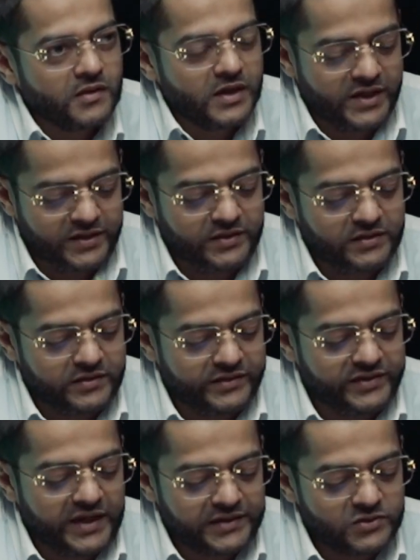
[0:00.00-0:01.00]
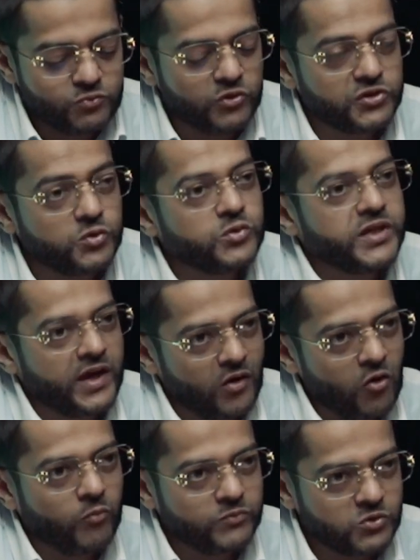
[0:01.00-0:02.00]
And that is what you take
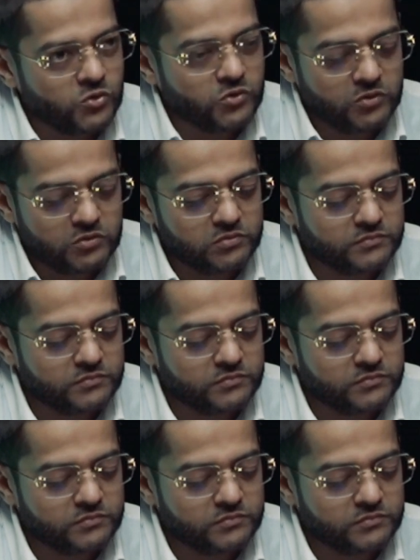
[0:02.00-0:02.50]
home. So